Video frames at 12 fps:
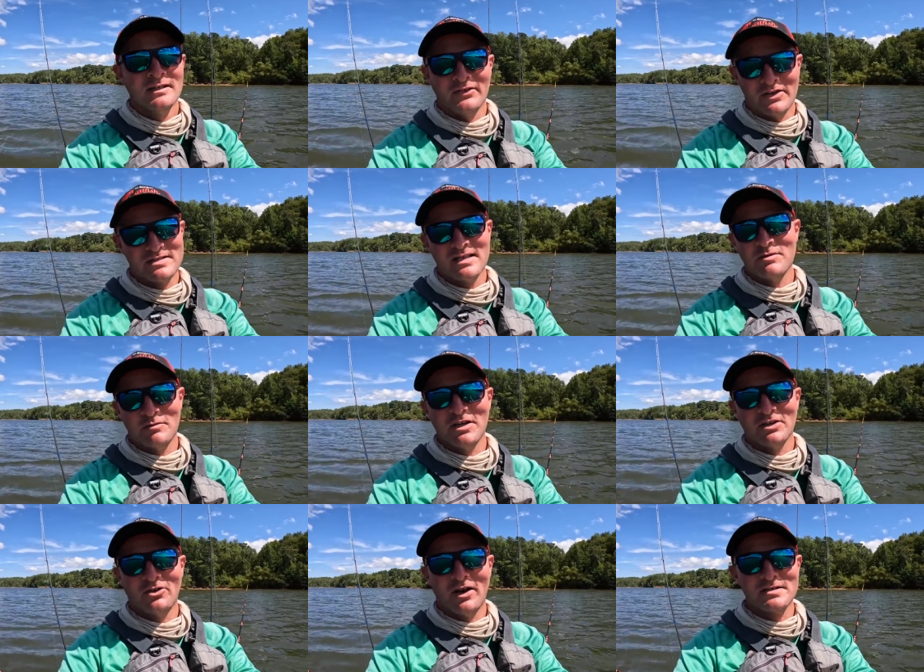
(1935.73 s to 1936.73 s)
they seem to
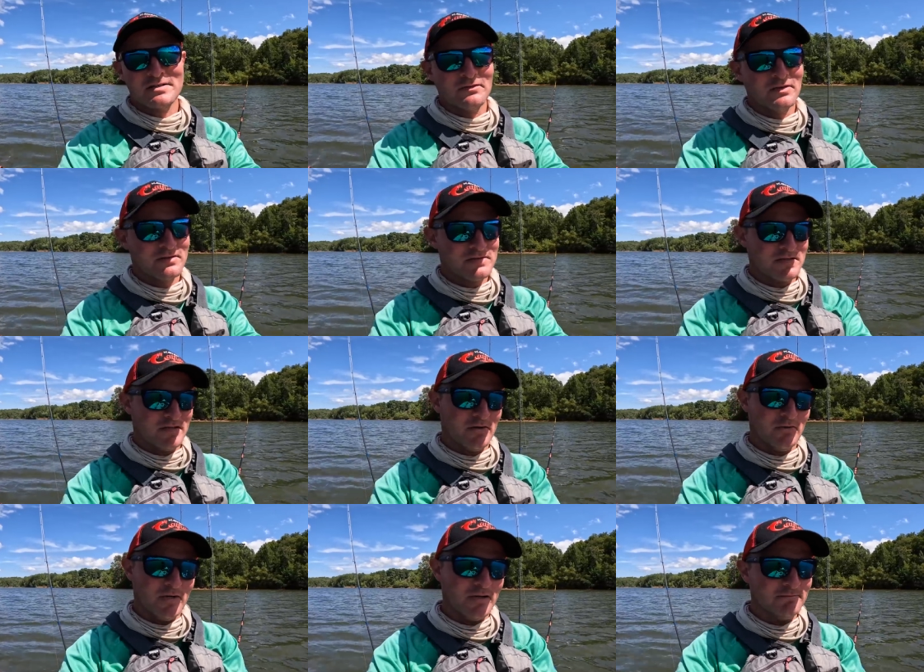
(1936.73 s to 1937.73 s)
be aggressive.
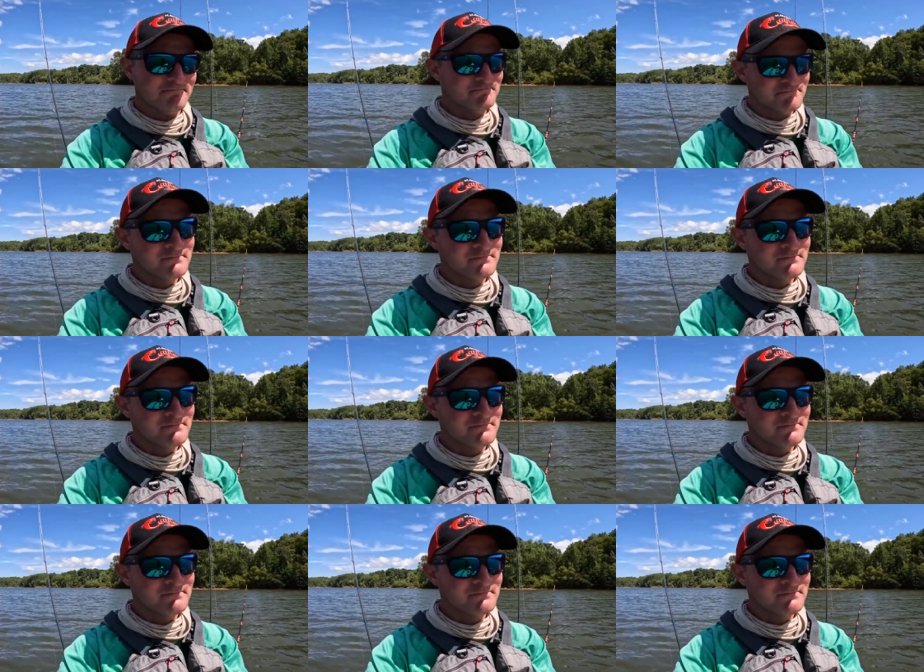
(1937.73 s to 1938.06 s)
So um,